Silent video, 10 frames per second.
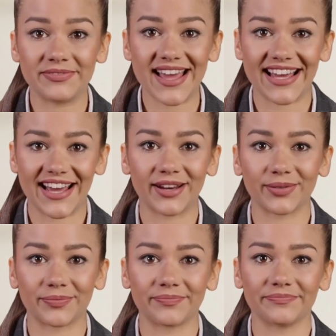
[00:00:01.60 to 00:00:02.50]

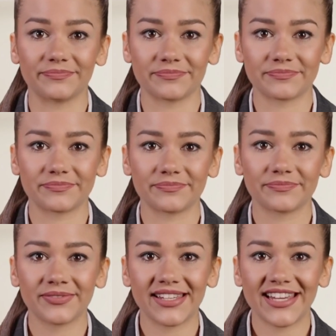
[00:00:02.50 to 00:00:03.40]
Hello.
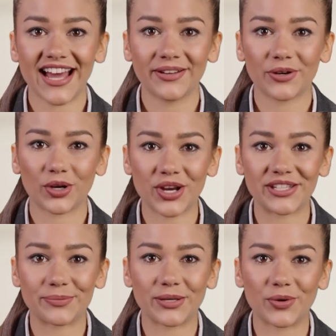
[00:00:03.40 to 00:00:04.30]
Today we're
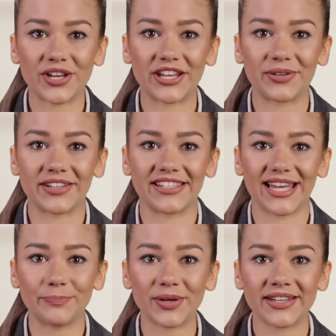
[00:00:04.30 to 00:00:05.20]
going to be working with a
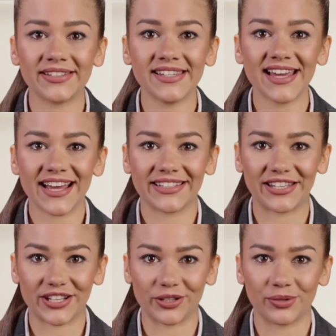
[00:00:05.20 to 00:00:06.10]
template designed
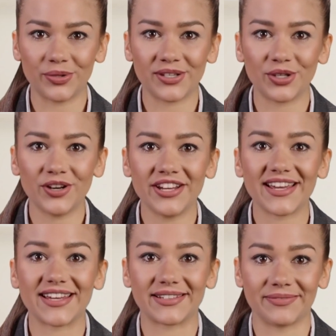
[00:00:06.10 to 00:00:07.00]
to use with
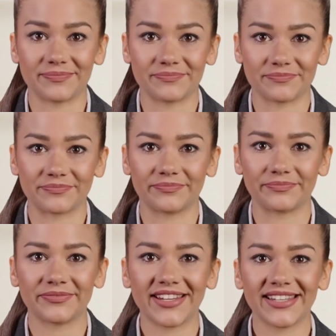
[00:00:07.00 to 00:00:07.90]
Storyline.
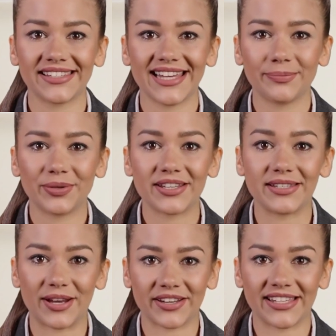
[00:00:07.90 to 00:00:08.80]
These
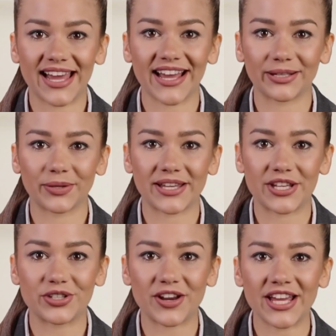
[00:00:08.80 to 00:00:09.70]
templates are designed with
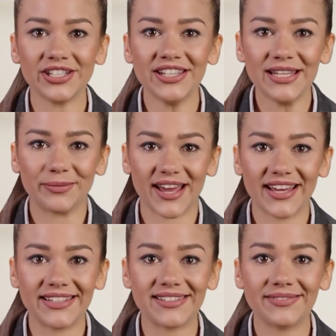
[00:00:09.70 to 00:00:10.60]
interaction in
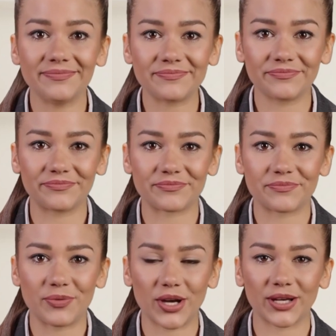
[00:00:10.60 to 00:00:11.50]
mind.
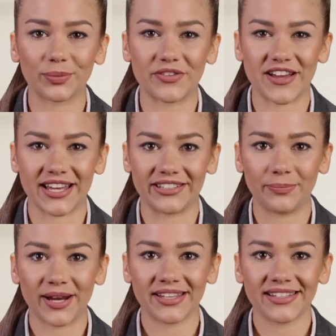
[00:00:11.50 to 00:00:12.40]
We will provide the
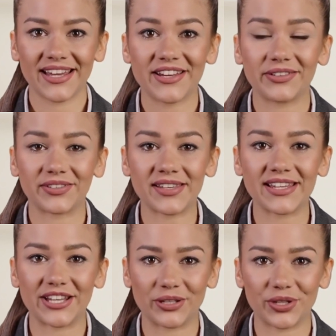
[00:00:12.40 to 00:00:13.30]
base layer so
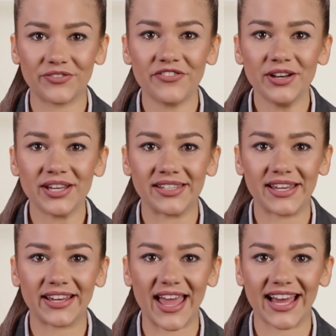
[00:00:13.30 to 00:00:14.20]
that you can focus
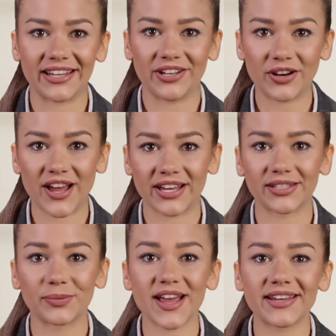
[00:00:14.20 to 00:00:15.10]
on adding your
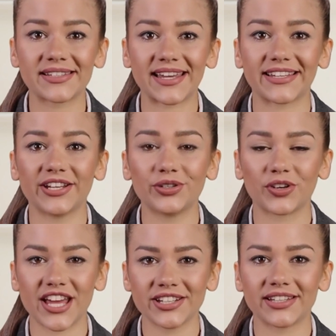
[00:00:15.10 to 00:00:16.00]
hotspots and
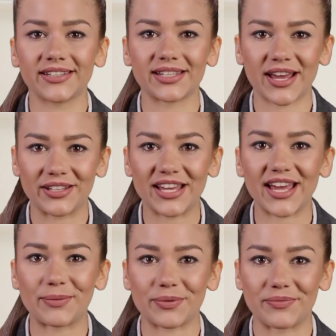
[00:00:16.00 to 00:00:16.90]
interactions on
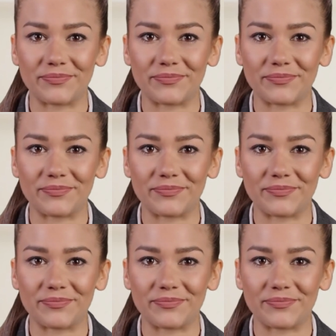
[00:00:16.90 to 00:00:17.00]
top.